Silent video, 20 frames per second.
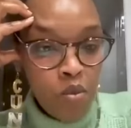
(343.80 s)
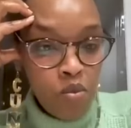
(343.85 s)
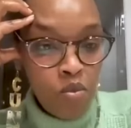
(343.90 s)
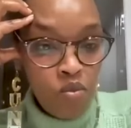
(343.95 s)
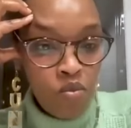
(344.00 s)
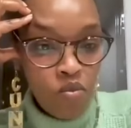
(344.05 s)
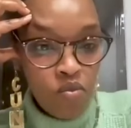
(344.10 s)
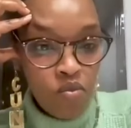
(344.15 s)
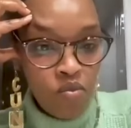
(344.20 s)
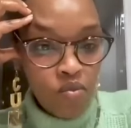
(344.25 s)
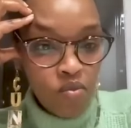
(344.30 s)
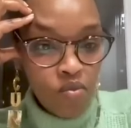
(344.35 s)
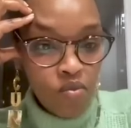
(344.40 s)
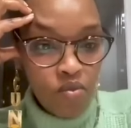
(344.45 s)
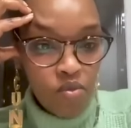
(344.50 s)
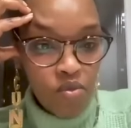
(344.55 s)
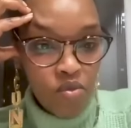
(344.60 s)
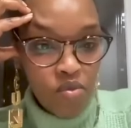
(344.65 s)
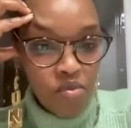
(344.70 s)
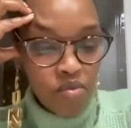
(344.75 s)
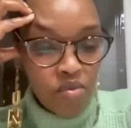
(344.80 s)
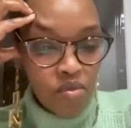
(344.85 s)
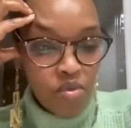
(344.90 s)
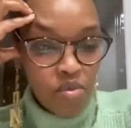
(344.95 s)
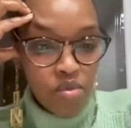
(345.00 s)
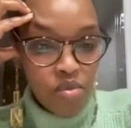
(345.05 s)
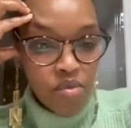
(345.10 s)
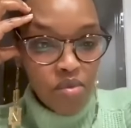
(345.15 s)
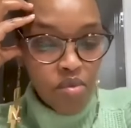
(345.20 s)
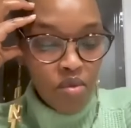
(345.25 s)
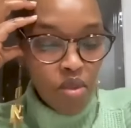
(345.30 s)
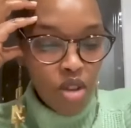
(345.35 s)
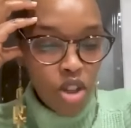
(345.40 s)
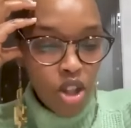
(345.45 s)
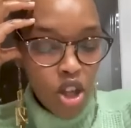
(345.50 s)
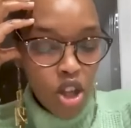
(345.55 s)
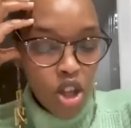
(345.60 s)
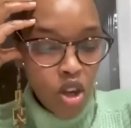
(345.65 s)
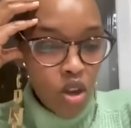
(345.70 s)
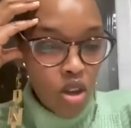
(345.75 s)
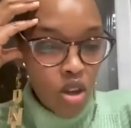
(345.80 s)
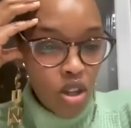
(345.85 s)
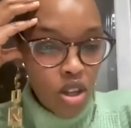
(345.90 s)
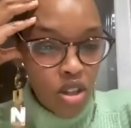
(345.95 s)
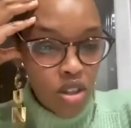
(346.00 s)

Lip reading: of your tribe or your clan or whatever it is.